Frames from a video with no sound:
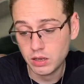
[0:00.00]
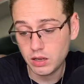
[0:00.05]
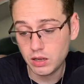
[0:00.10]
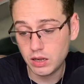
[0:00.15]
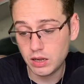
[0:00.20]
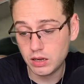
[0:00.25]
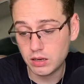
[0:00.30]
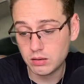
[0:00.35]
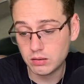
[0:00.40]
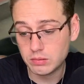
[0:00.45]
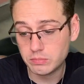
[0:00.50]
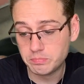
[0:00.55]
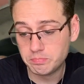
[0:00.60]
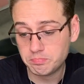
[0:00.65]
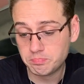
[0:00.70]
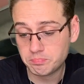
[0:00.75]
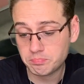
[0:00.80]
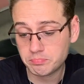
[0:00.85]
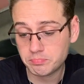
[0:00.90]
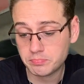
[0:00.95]
And
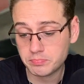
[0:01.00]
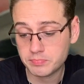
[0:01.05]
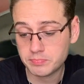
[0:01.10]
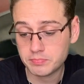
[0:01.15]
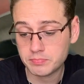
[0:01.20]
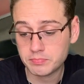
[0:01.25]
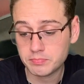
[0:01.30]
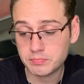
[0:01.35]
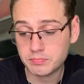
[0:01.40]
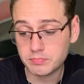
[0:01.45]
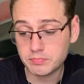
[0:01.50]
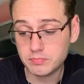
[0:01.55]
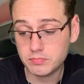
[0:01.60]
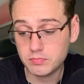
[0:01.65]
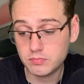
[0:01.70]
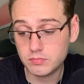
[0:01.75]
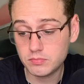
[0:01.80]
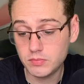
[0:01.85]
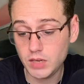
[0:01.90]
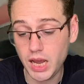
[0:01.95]

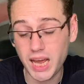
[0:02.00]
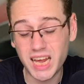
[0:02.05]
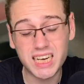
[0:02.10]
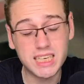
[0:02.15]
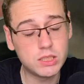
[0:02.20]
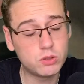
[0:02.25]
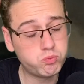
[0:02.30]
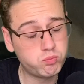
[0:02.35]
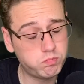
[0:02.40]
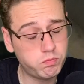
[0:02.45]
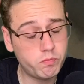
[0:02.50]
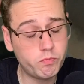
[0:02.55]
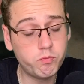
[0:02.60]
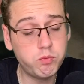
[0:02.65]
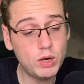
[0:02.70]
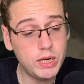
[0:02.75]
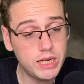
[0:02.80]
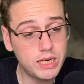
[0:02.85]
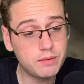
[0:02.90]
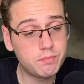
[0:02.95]
it's
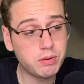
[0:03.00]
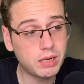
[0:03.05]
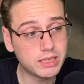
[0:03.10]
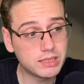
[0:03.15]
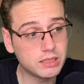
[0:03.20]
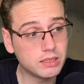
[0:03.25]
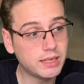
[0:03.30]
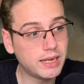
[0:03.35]
really pleasant.